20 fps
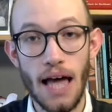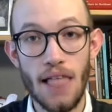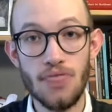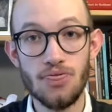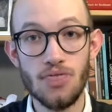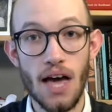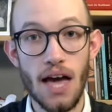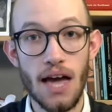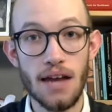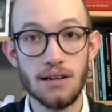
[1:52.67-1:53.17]

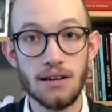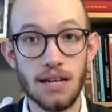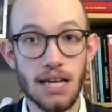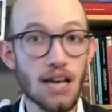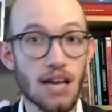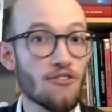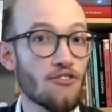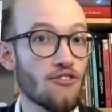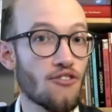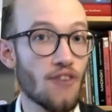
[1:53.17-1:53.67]
and then
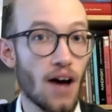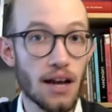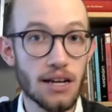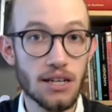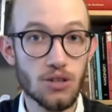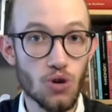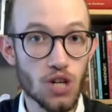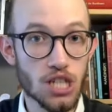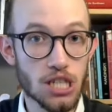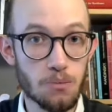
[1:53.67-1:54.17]
if I
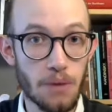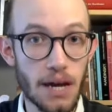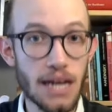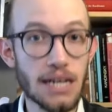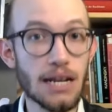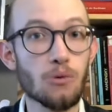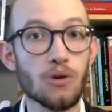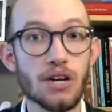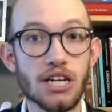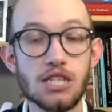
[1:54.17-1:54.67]
need to
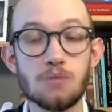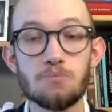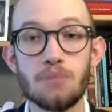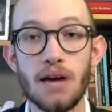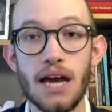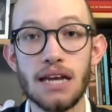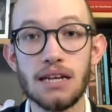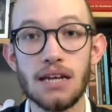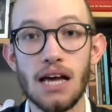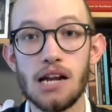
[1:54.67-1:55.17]
explain, I will
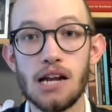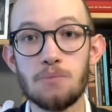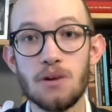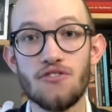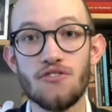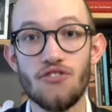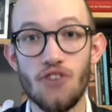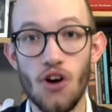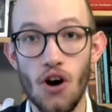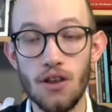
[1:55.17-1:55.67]
explain a little bit
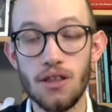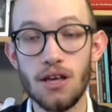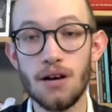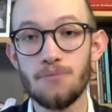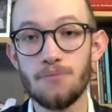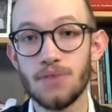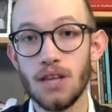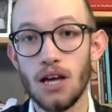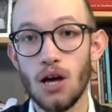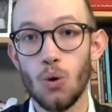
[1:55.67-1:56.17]
further
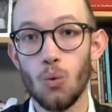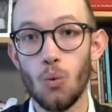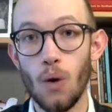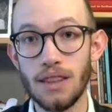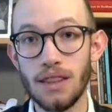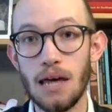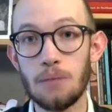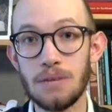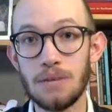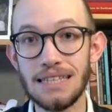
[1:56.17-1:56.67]

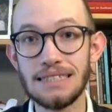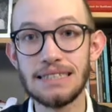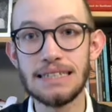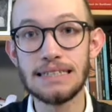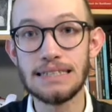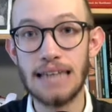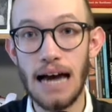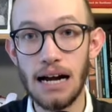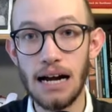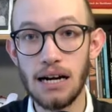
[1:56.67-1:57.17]
what that means
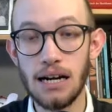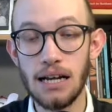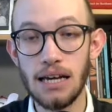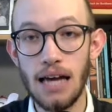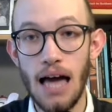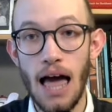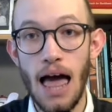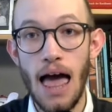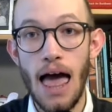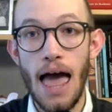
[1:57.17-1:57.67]
exactly,